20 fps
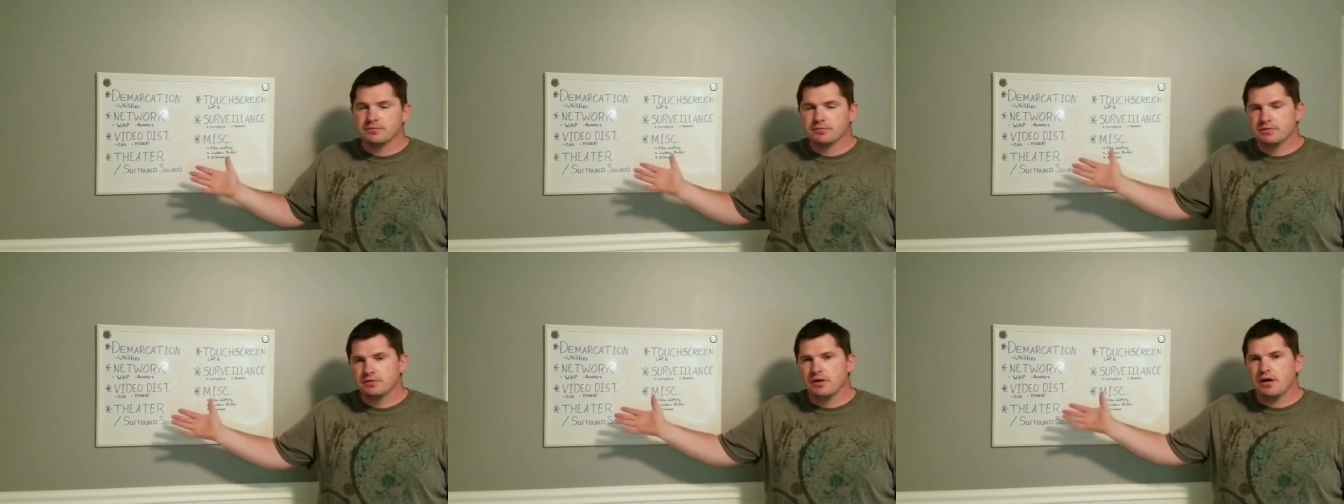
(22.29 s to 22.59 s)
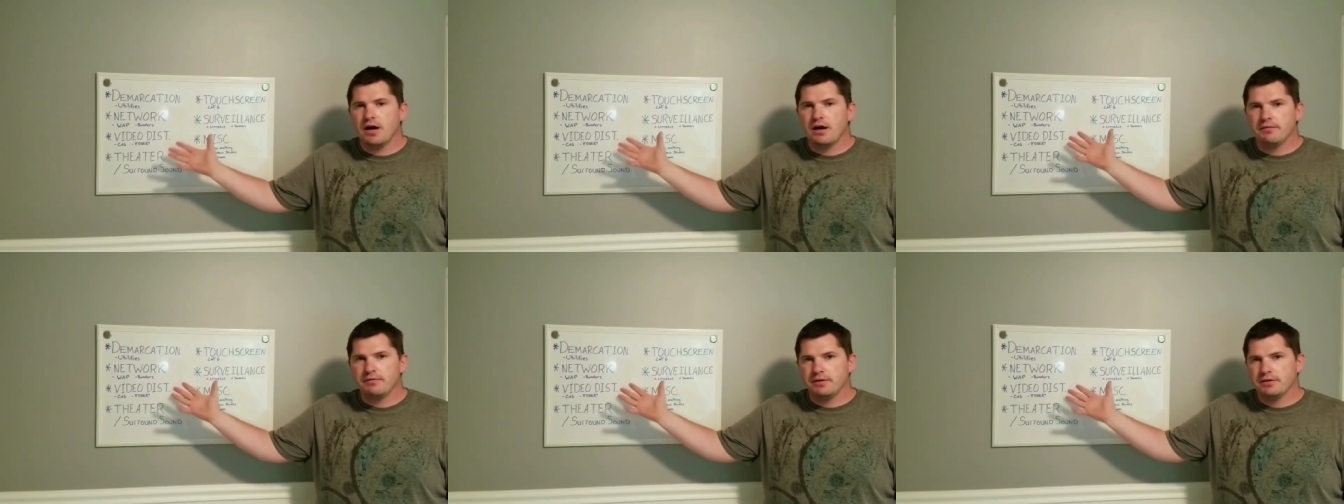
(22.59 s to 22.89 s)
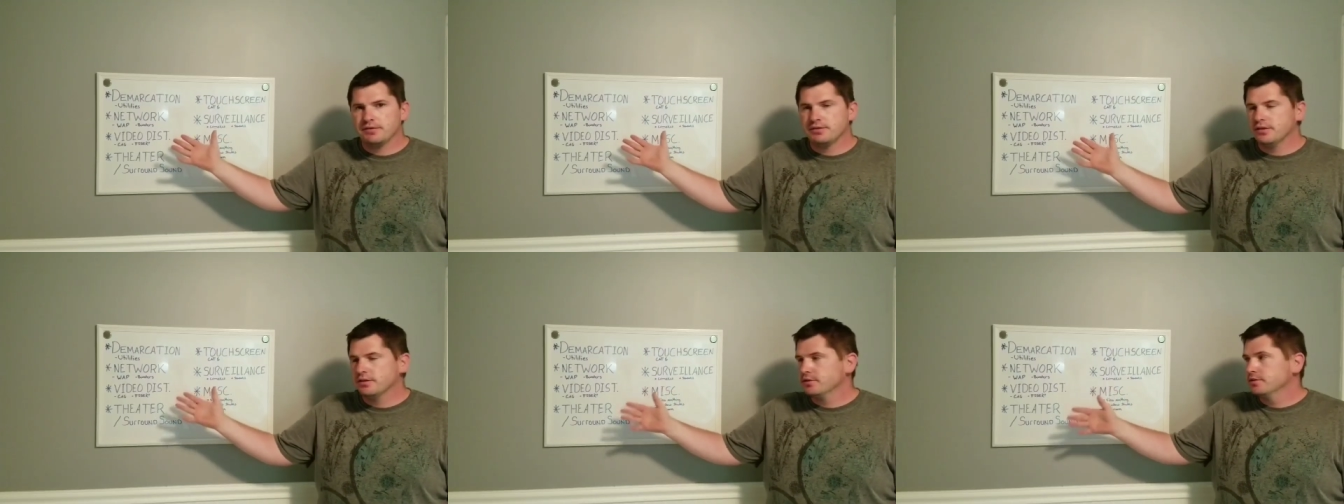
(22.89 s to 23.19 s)
the
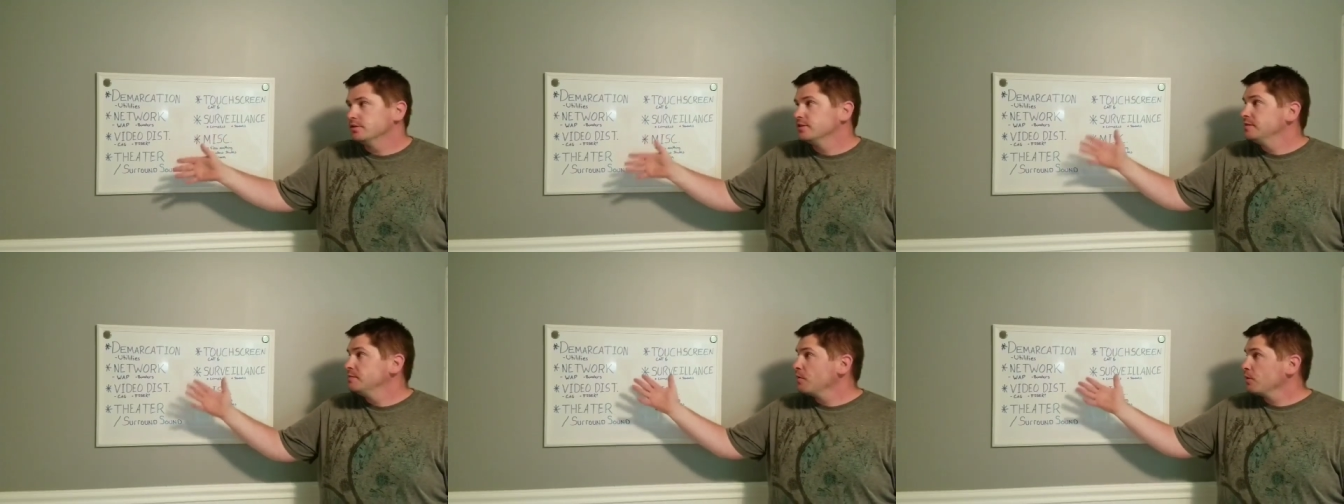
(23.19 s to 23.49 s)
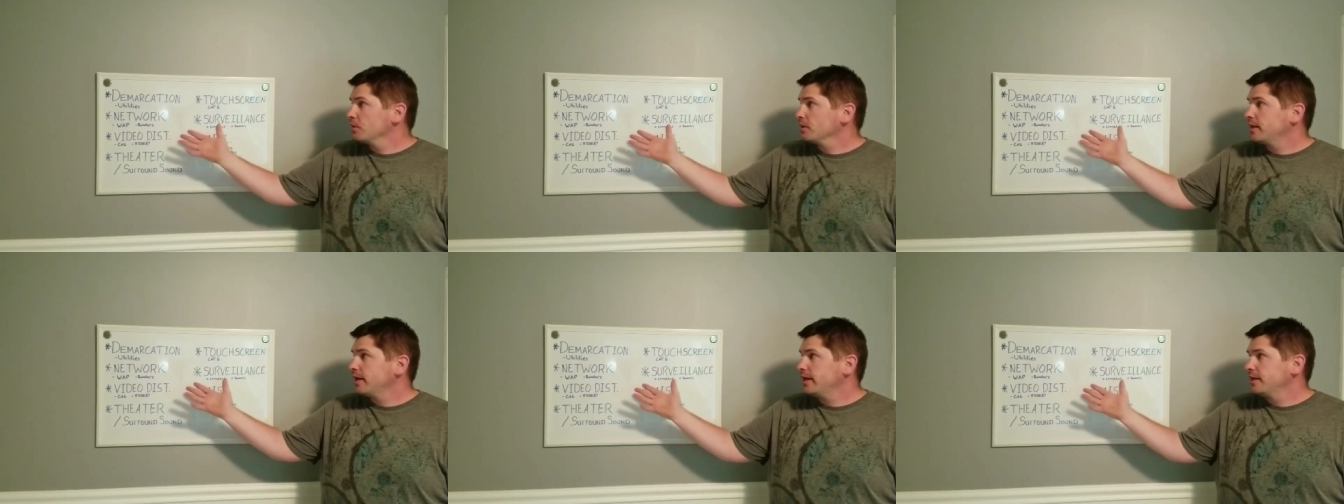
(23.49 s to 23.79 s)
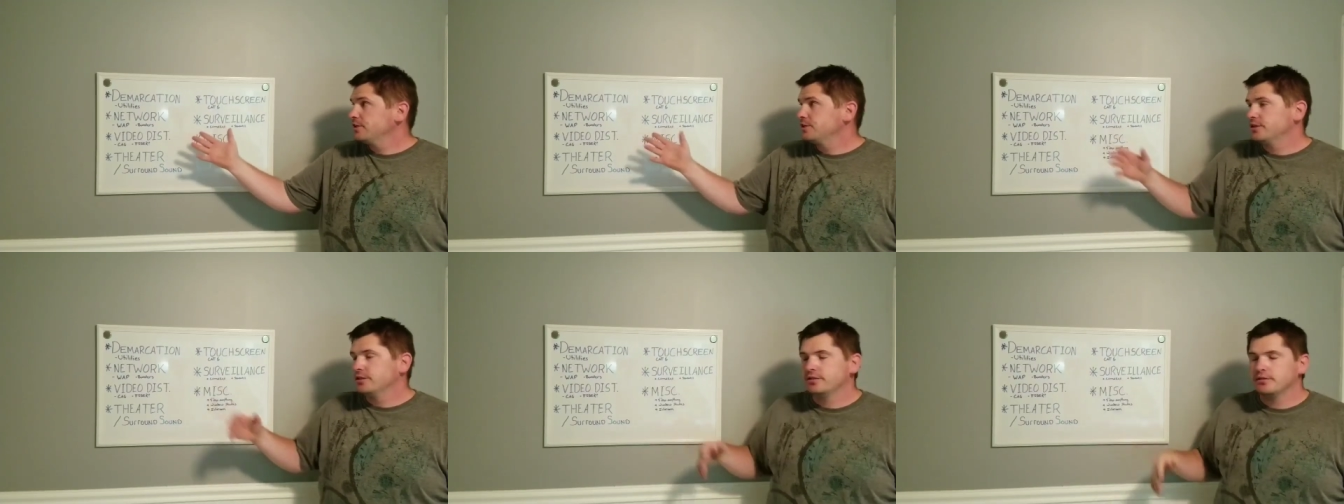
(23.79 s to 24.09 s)
obvious here.
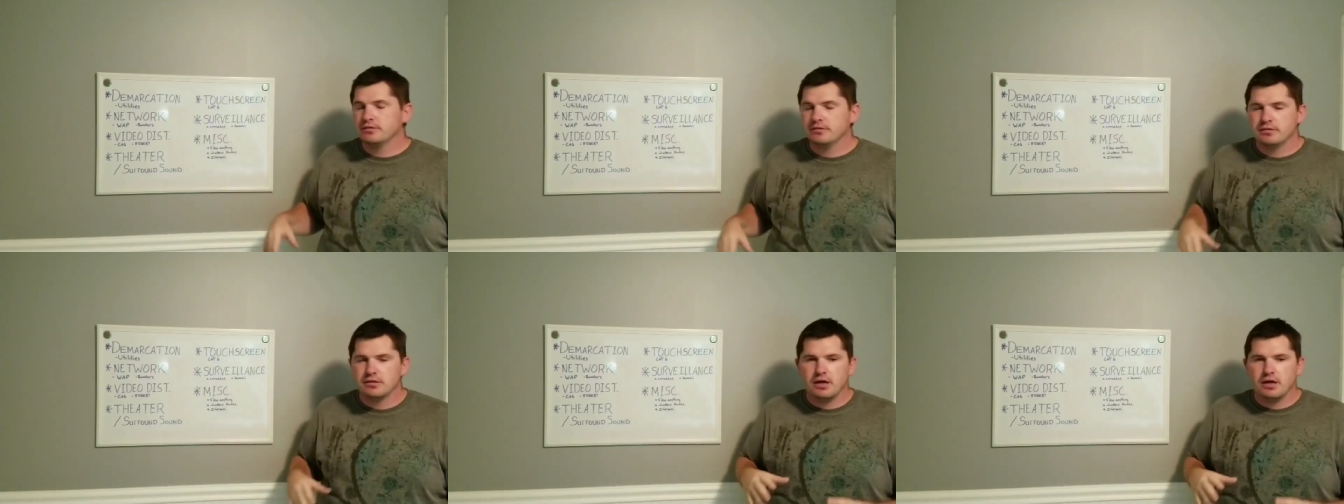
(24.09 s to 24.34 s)
Demarcation.